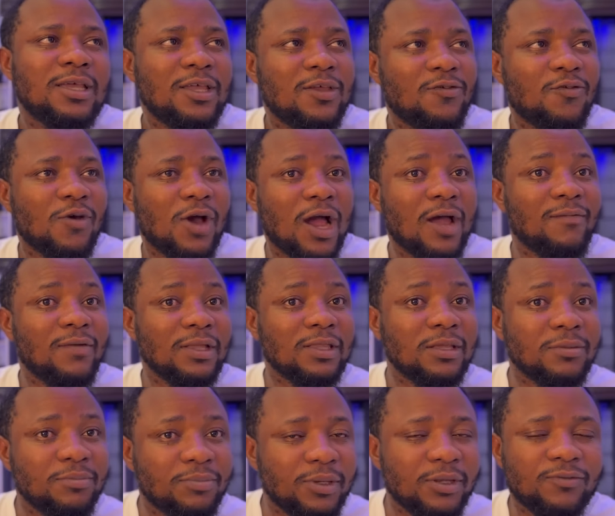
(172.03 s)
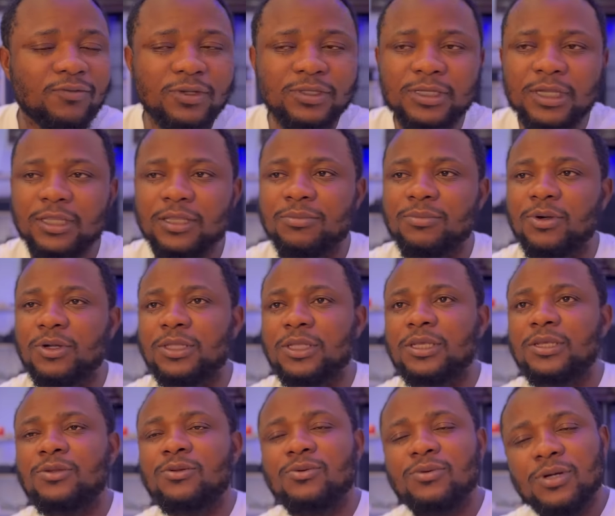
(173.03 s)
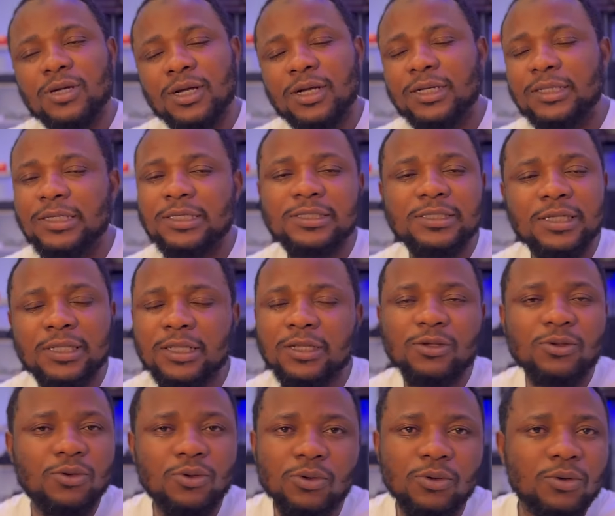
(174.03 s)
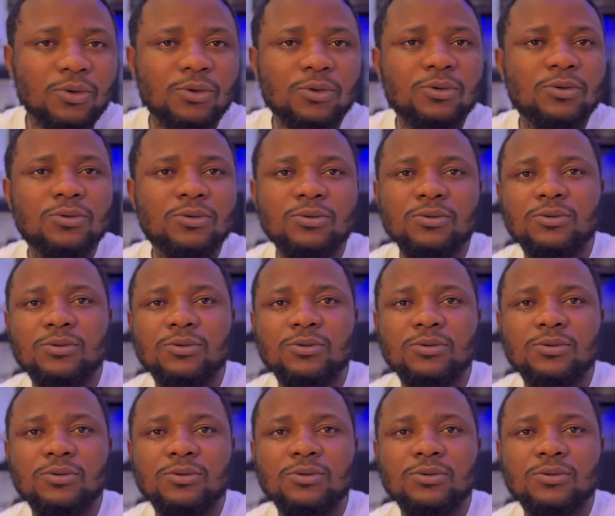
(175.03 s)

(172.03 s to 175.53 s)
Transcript: If you have any beef with anybody, you can easily go